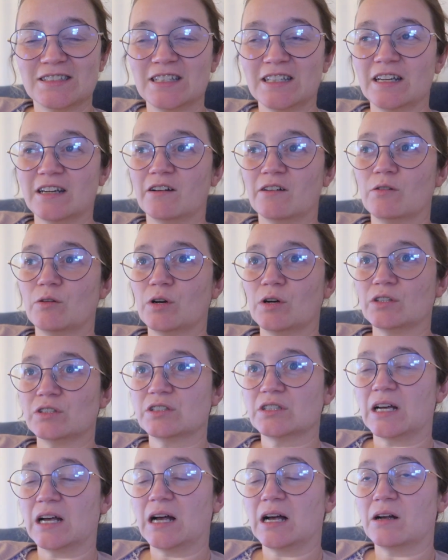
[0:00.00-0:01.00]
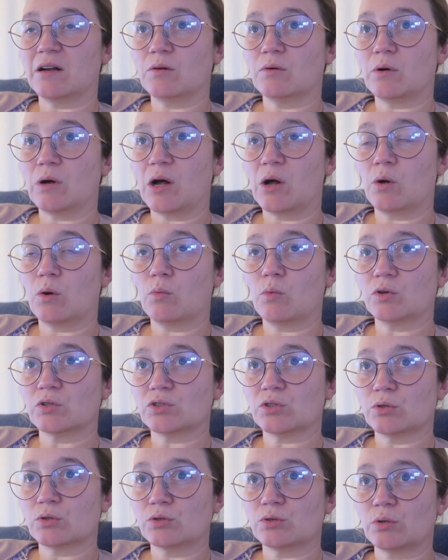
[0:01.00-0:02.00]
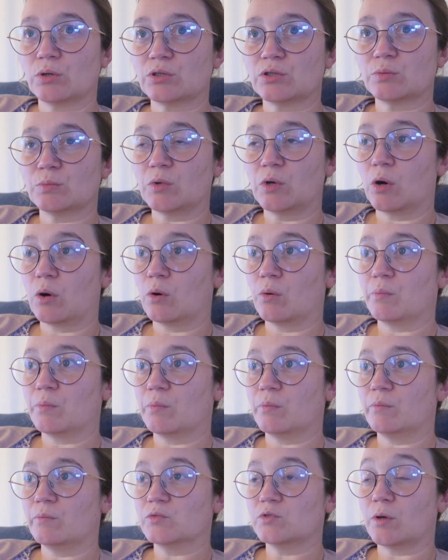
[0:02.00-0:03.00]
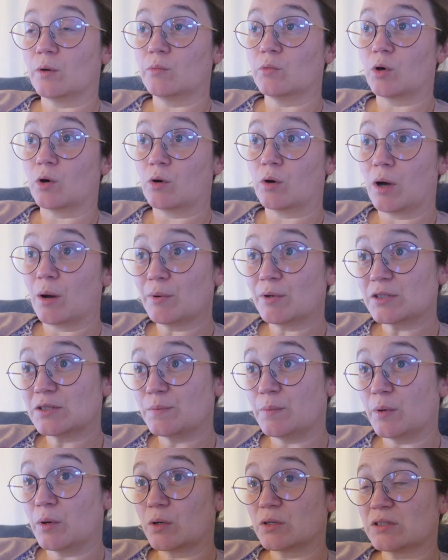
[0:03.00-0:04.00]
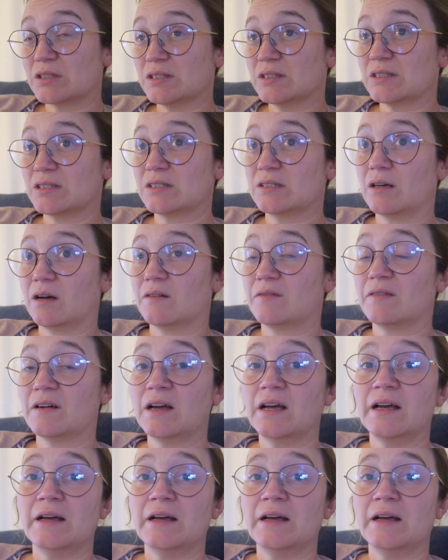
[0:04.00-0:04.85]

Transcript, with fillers: Then there was, uh, was also some some Nora Roberts books and stuff.